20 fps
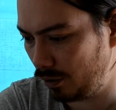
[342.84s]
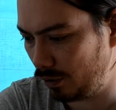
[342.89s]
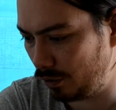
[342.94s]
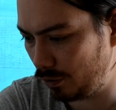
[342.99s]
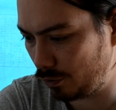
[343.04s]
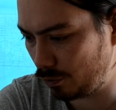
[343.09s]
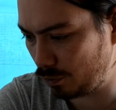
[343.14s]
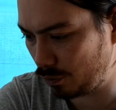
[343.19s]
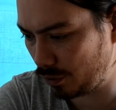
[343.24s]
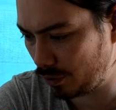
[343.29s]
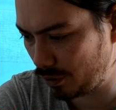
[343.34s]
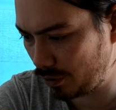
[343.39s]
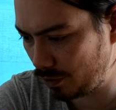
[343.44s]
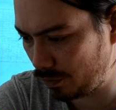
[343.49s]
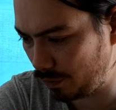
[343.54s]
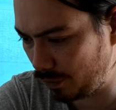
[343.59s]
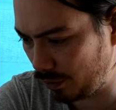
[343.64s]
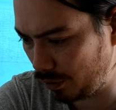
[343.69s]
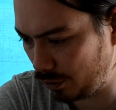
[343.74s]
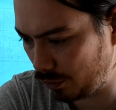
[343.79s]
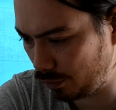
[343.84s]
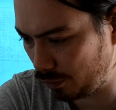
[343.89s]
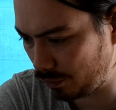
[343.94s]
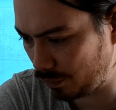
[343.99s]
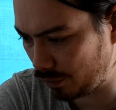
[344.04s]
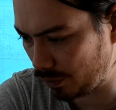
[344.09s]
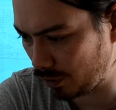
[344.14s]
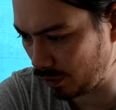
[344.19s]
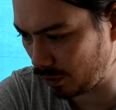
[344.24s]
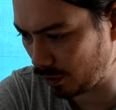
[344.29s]
This world is filled
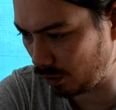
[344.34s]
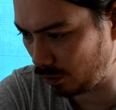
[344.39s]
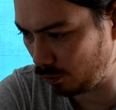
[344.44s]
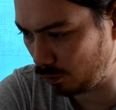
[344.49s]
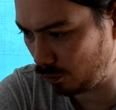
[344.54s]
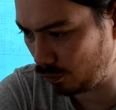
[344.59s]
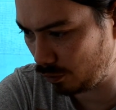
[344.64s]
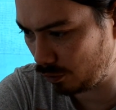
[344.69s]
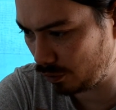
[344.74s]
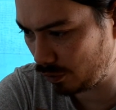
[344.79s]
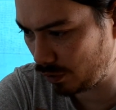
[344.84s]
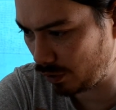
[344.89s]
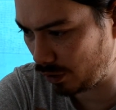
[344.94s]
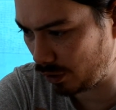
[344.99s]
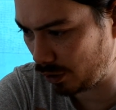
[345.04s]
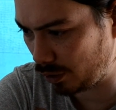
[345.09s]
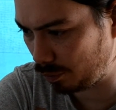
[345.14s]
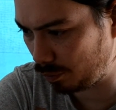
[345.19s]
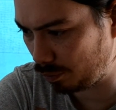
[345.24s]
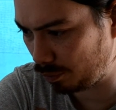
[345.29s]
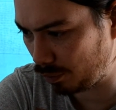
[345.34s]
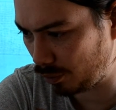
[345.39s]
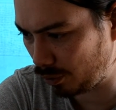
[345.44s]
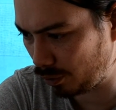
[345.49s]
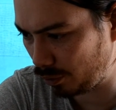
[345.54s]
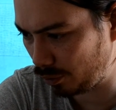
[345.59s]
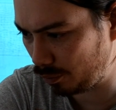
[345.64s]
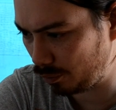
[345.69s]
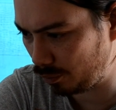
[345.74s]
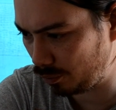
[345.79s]
with an almost
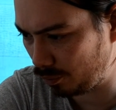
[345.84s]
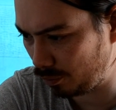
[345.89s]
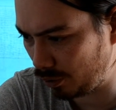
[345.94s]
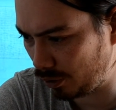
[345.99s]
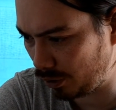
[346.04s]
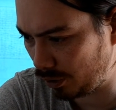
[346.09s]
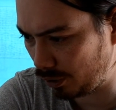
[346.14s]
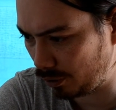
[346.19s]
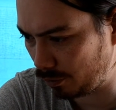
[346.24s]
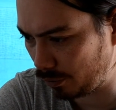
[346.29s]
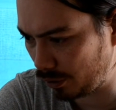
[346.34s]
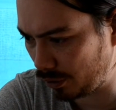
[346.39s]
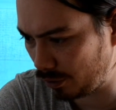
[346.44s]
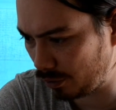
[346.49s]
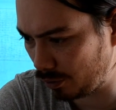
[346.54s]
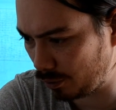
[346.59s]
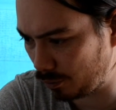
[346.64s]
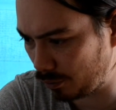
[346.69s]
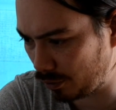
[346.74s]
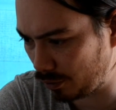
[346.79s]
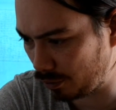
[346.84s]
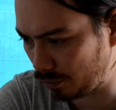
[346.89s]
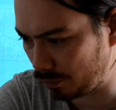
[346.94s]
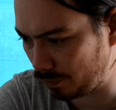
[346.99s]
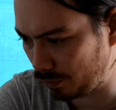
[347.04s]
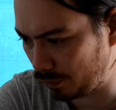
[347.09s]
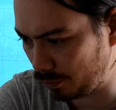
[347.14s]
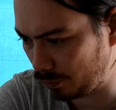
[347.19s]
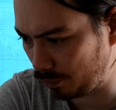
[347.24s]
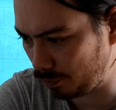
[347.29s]
irreparably great number of
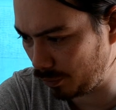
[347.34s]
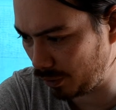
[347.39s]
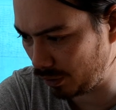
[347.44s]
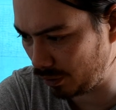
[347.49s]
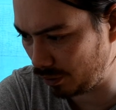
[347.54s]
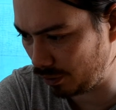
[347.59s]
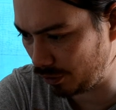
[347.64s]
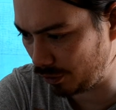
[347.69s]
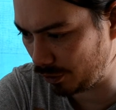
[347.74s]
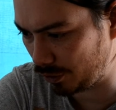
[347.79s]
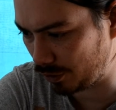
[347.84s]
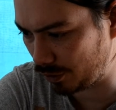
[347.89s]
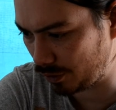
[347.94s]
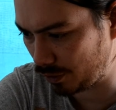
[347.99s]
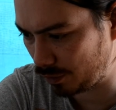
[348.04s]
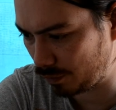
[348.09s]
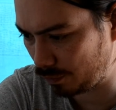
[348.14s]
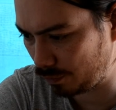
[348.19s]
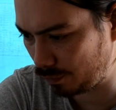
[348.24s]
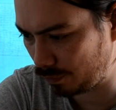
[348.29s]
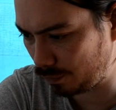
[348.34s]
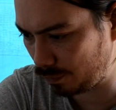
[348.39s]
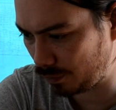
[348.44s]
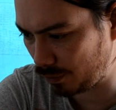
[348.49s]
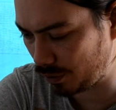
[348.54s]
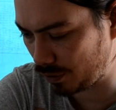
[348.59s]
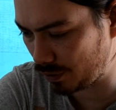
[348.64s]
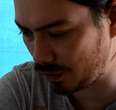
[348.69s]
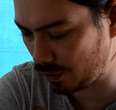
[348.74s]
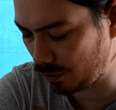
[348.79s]
ill-made dishes.
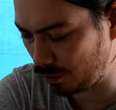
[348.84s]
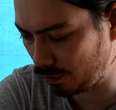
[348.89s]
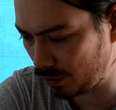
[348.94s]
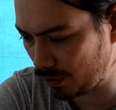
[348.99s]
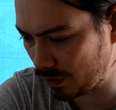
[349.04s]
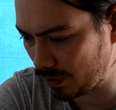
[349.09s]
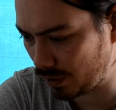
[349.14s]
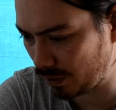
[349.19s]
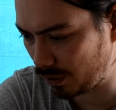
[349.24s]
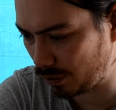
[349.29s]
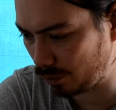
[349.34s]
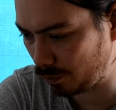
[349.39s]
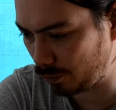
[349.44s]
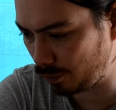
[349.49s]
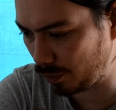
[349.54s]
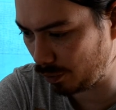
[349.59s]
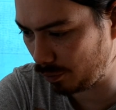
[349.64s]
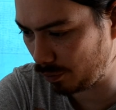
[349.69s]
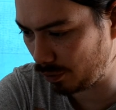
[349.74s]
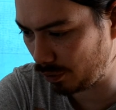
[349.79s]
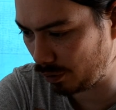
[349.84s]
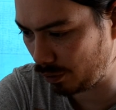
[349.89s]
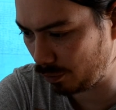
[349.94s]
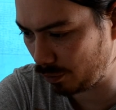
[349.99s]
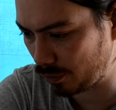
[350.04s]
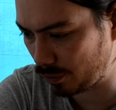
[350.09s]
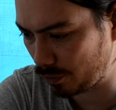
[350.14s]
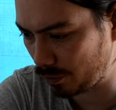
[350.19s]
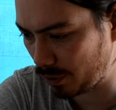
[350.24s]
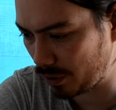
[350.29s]
For as long as I can remember, I
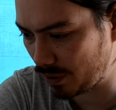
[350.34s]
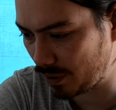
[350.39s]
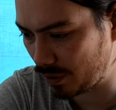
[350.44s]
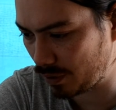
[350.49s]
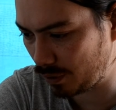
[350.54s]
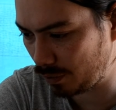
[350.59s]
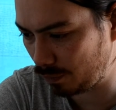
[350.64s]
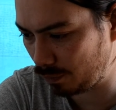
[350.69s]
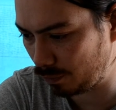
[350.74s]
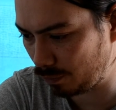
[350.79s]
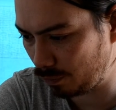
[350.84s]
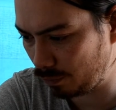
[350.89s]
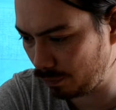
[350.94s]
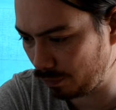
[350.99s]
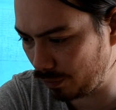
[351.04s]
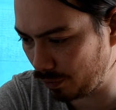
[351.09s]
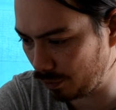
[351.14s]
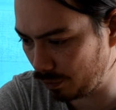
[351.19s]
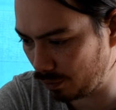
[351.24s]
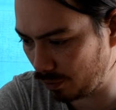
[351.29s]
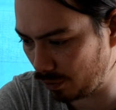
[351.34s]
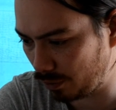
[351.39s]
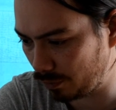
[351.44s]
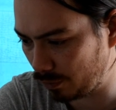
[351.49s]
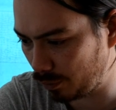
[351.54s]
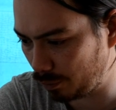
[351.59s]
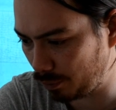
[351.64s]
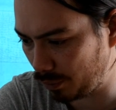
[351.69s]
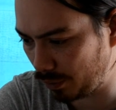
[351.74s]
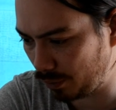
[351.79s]
was raised in full view
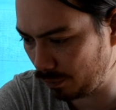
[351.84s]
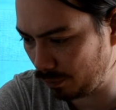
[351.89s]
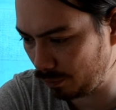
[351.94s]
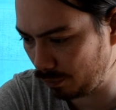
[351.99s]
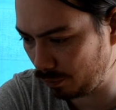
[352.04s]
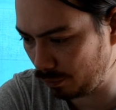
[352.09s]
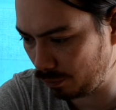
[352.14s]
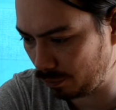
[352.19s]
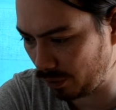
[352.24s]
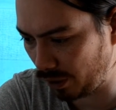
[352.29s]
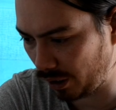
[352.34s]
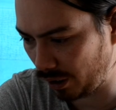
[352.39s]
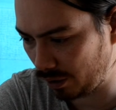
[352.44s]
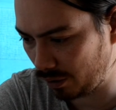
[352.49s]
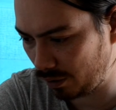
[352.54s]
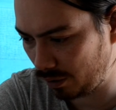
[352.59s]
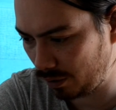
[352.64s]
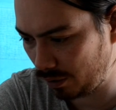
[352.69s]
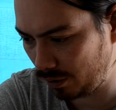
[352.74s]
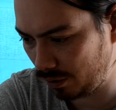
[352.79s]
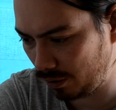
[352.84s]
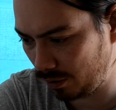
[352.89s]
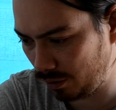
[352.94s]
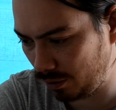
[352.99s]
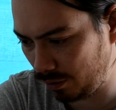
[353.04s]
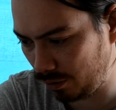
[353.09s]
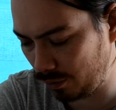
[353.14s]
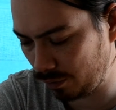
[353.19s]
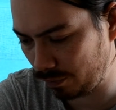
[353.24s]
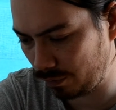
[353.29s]
of the painful
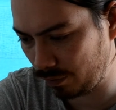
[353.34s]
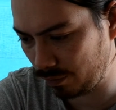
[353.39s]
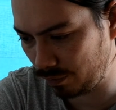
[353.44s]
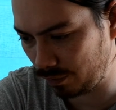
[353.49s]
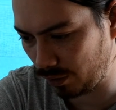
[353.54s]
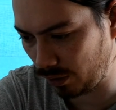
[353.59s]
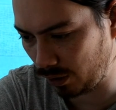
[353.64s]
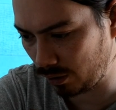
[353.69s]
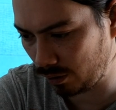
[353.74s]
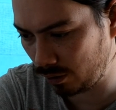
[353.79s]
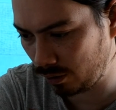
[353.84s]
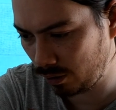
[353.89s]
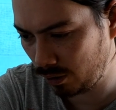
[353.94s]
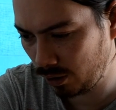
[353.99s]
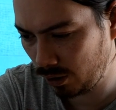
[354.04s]
reality of the fact.